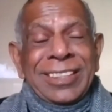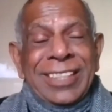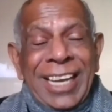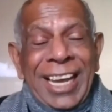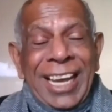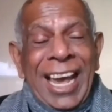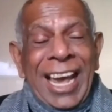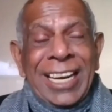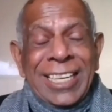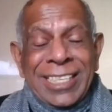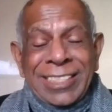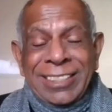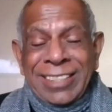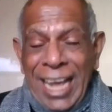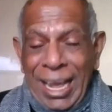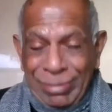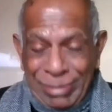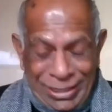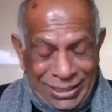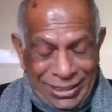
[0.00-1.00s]
they had
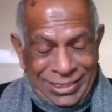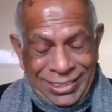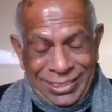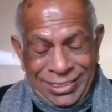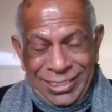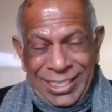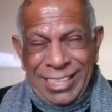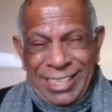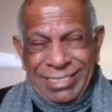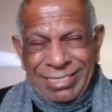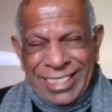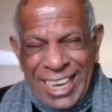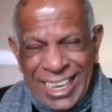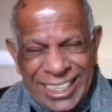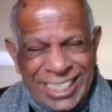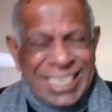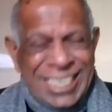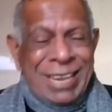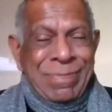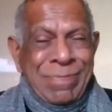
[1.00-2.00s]
this habit. It's
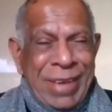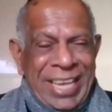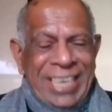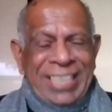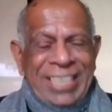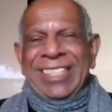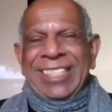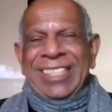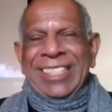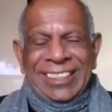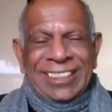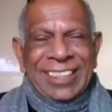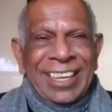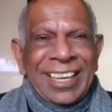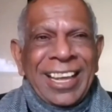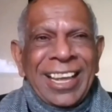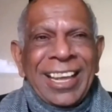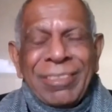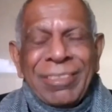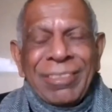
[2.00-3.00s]
slightly embarrassing,
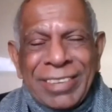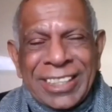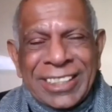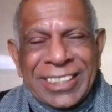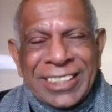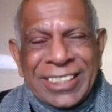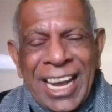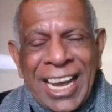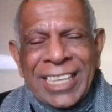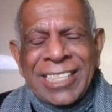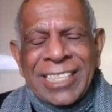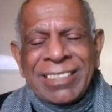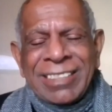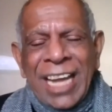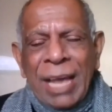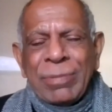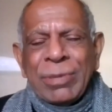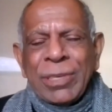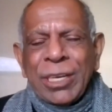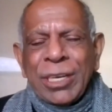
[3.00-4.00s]
but they had
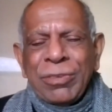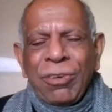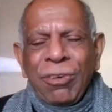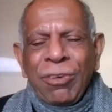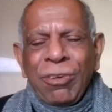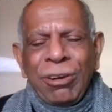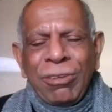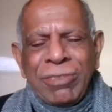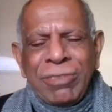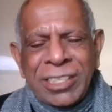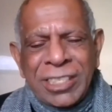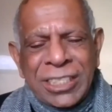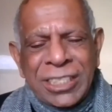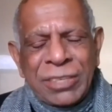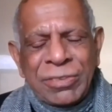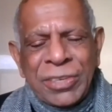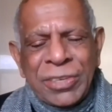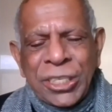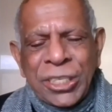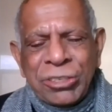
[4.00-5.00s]
this habit of always
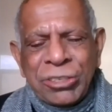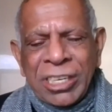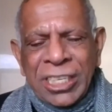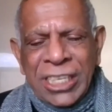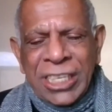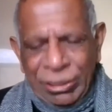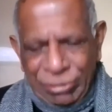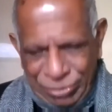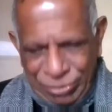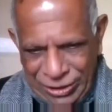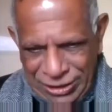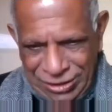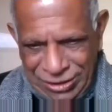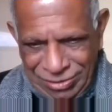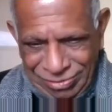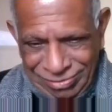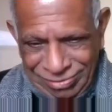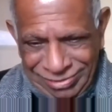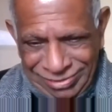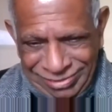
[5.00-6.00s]
giving you a gift.